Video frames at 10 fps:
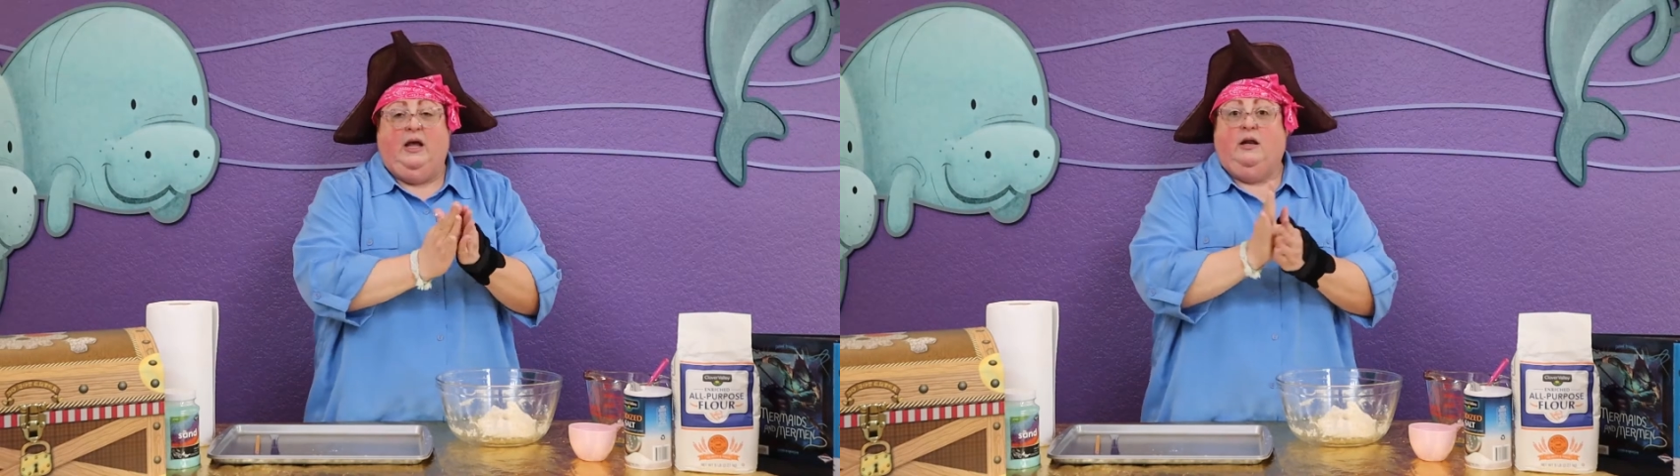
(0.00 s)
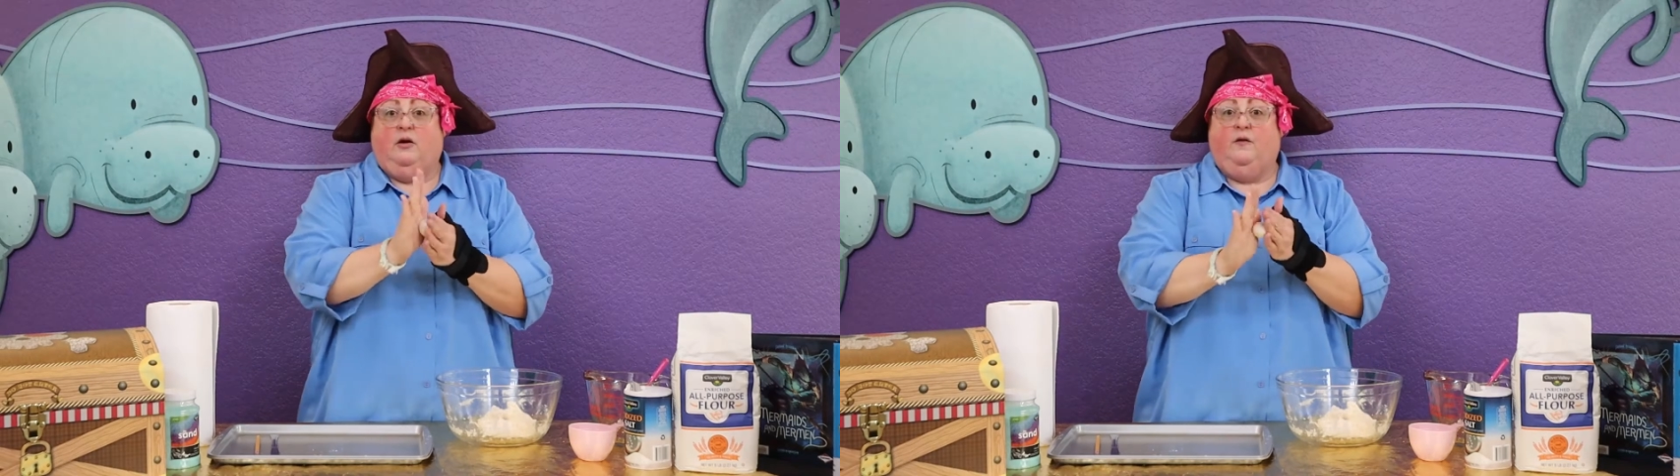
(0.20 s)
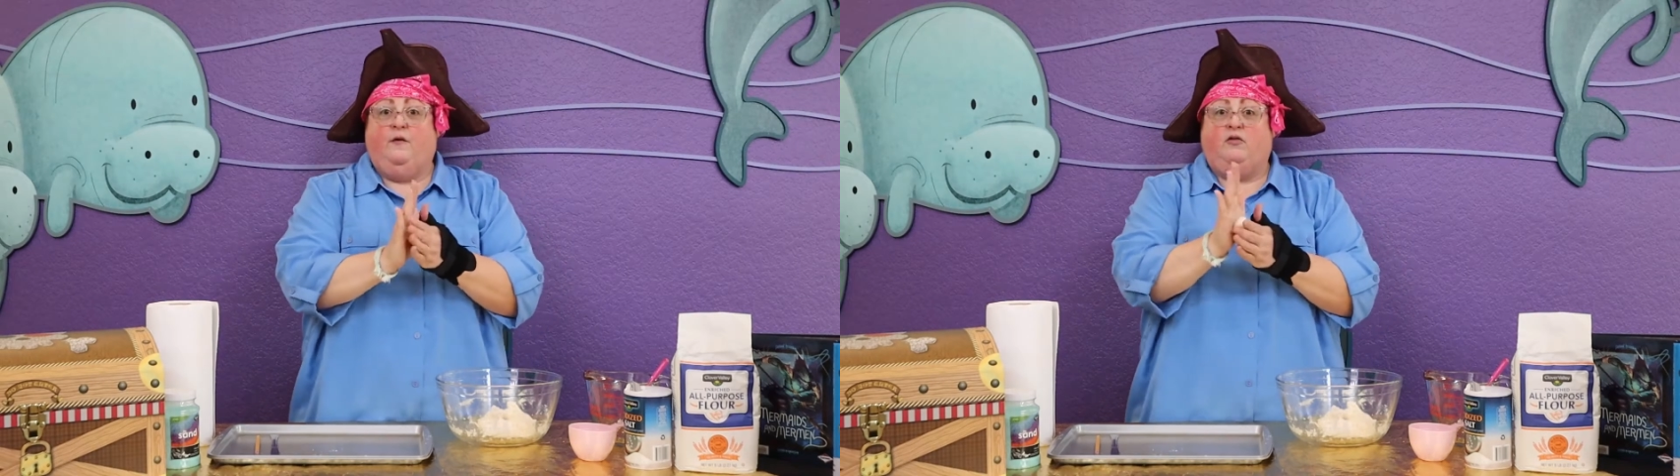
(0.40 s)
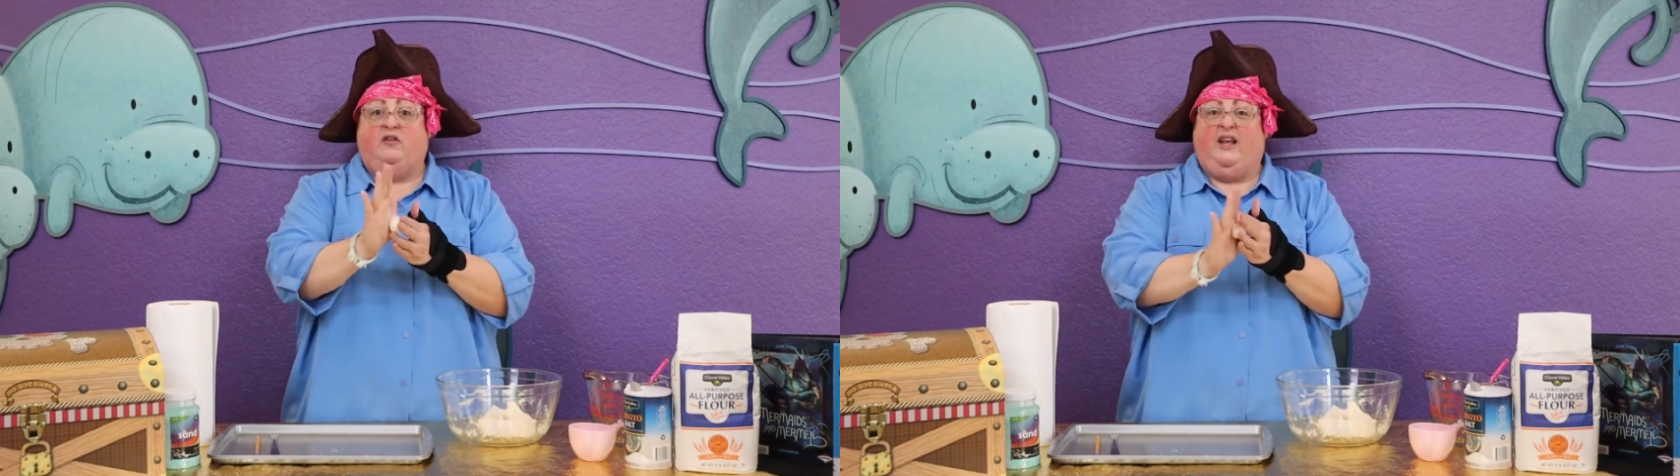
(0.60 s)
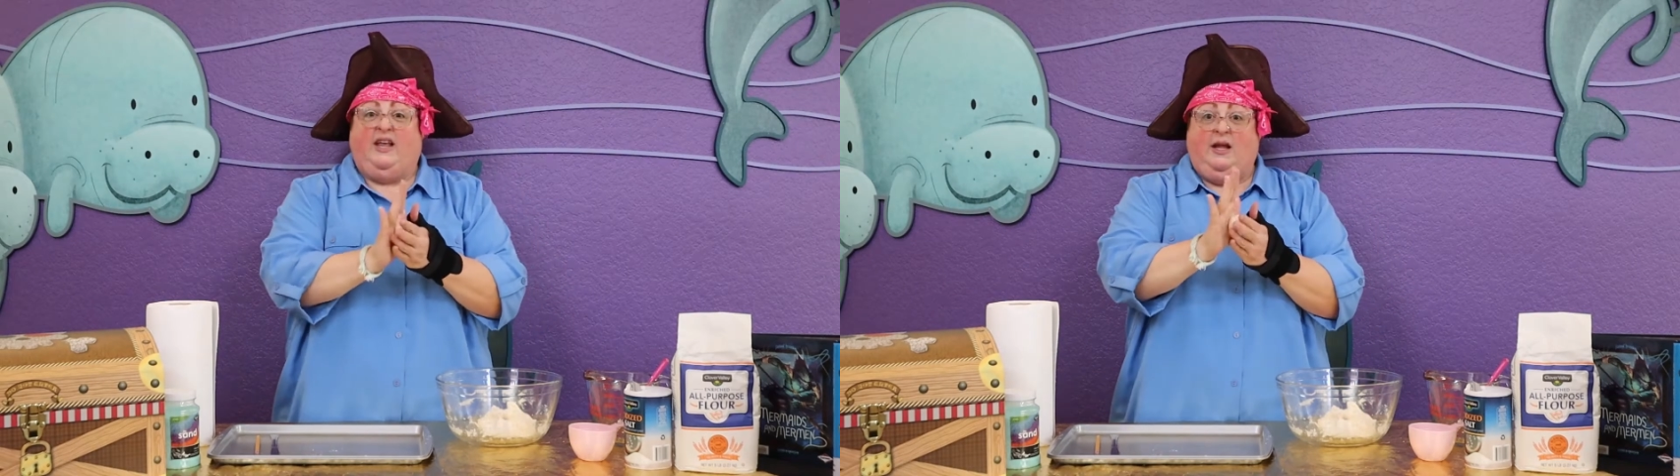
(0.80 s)
Now if it's
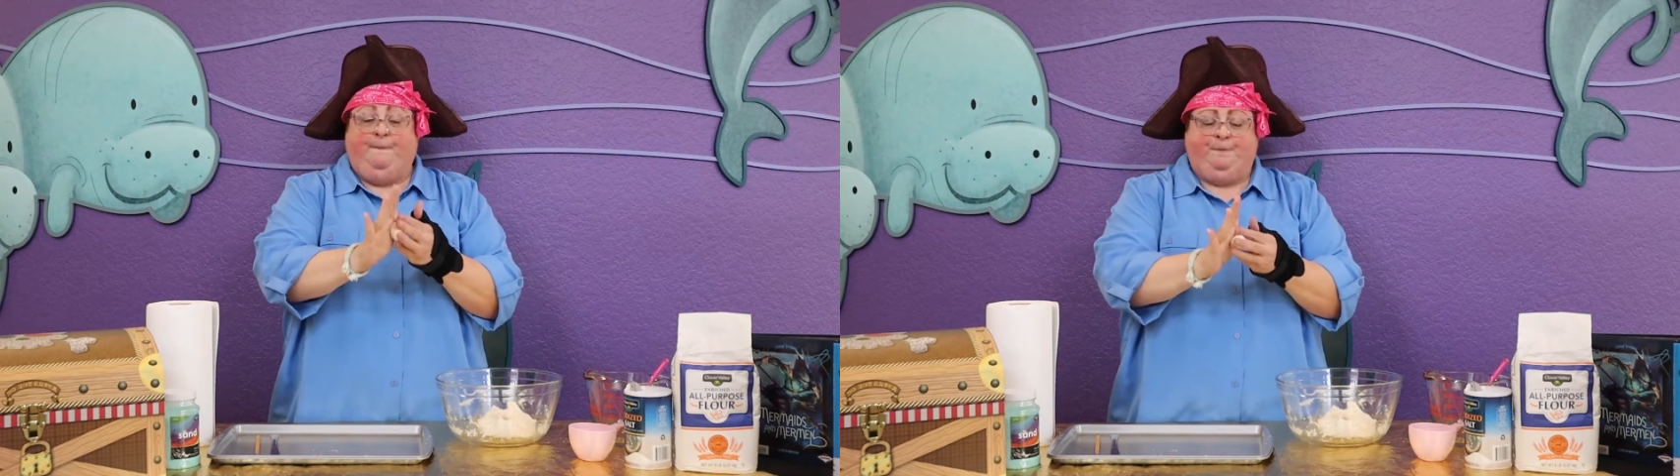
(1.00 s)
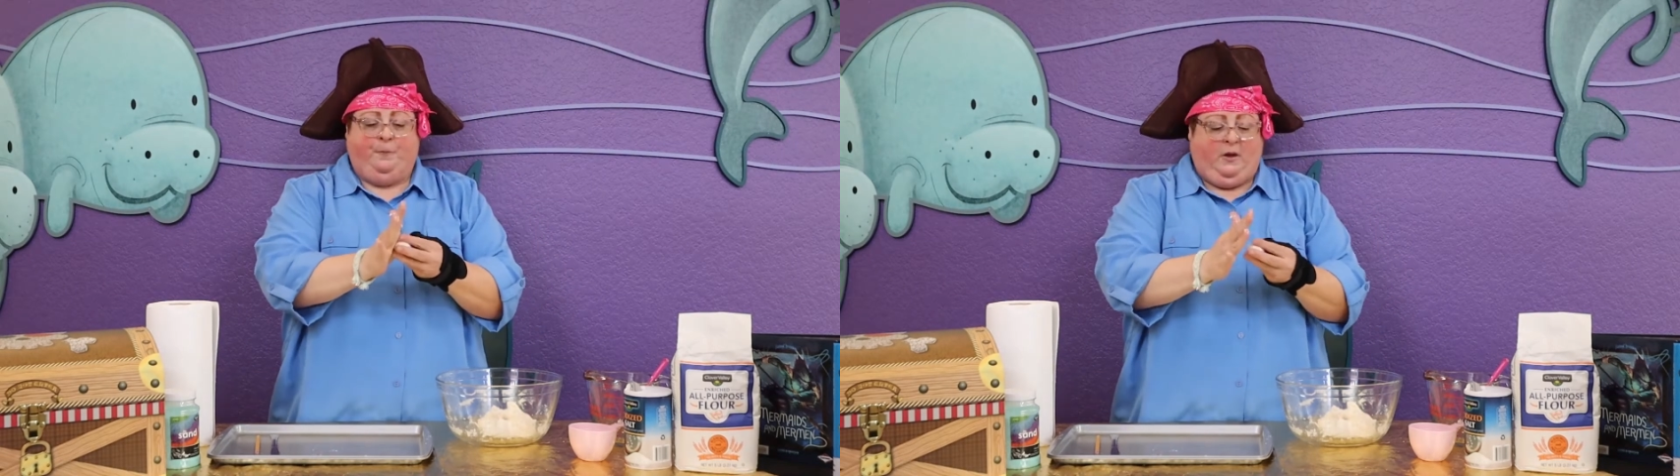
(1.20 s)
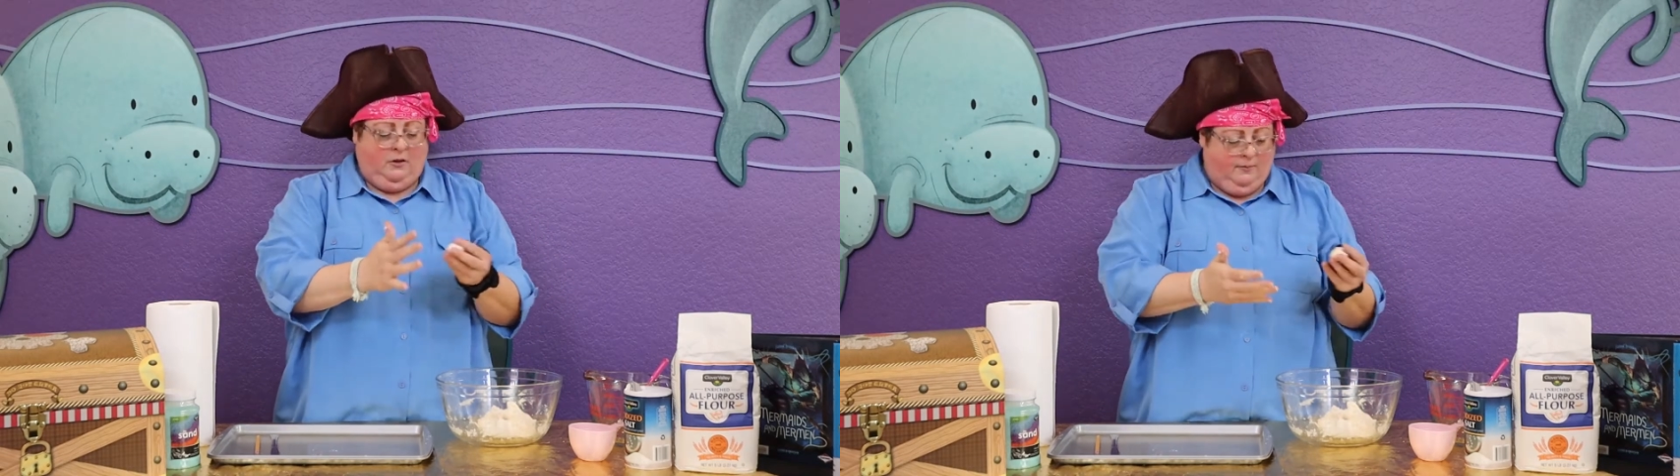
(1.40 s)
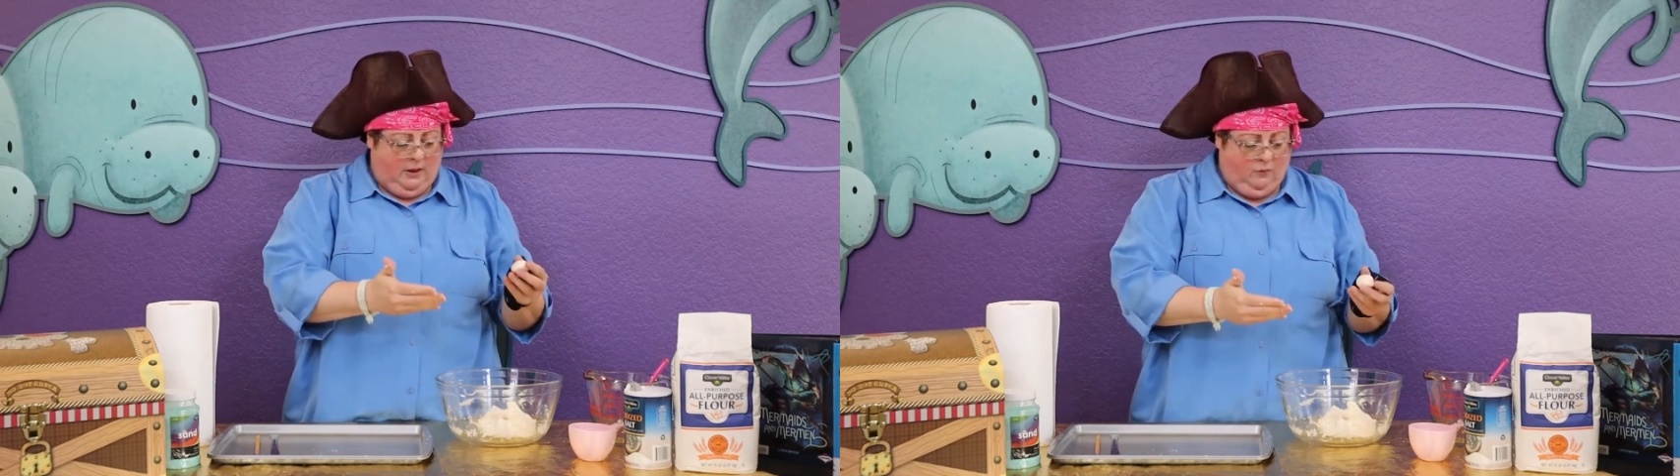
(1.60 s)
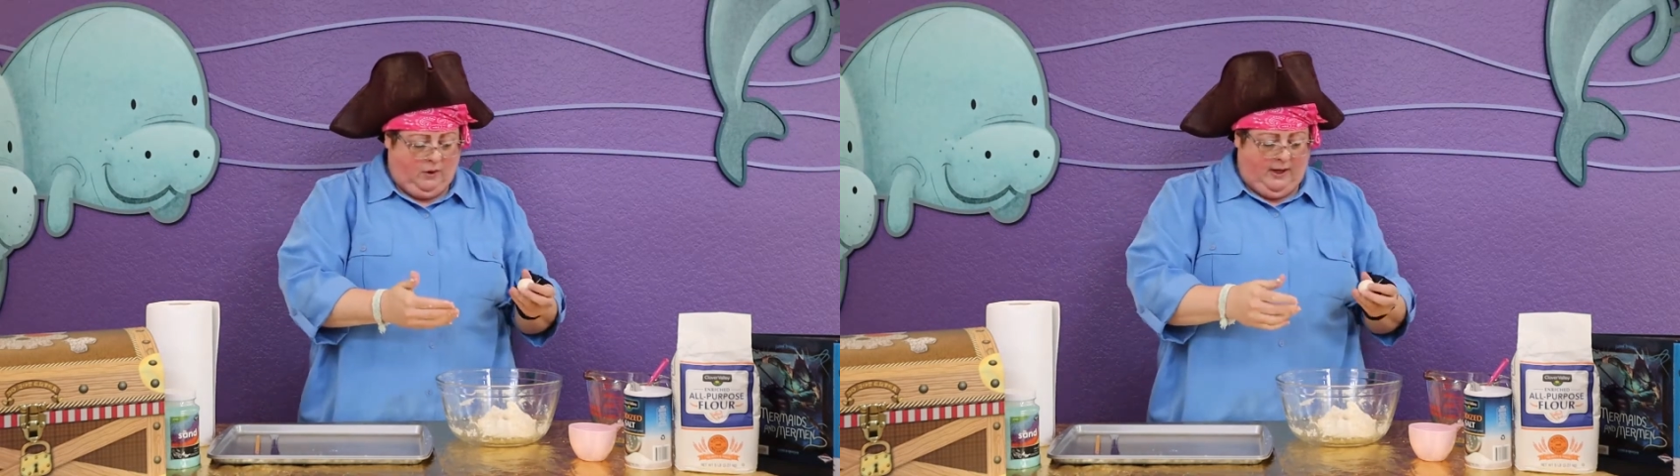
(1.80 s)
sticky, you
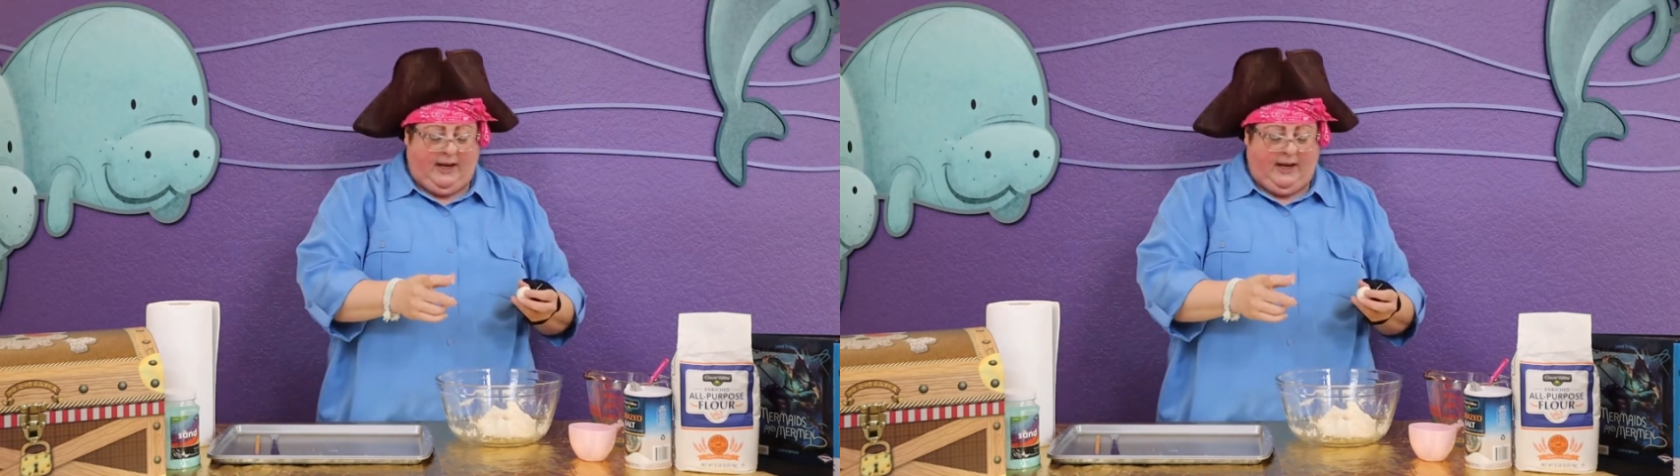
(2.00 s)
might want to